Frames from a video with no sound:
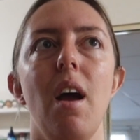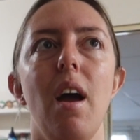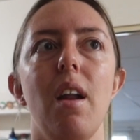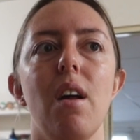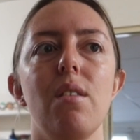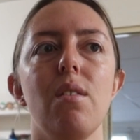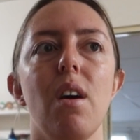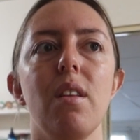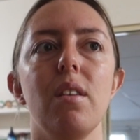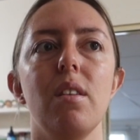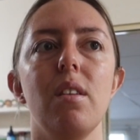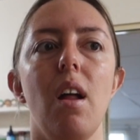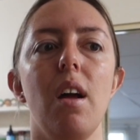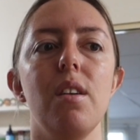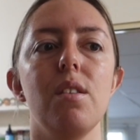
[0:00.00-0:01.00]
And I'd rather
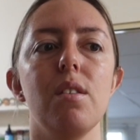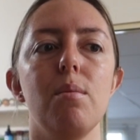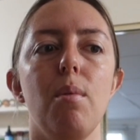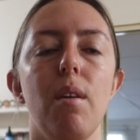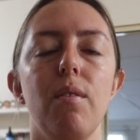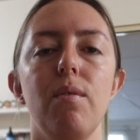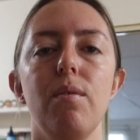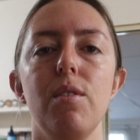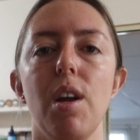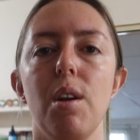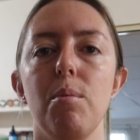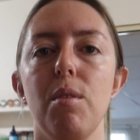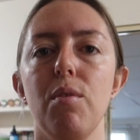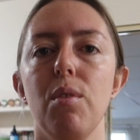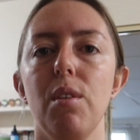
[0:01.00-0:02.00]
like just my
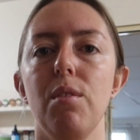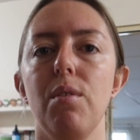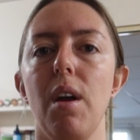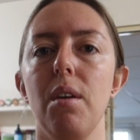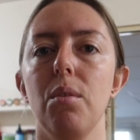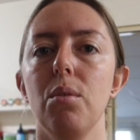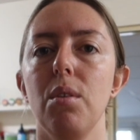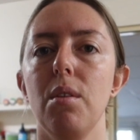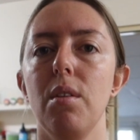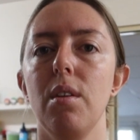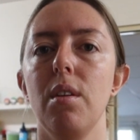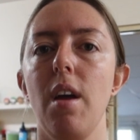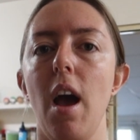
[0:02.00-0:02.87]
channel be full of like all the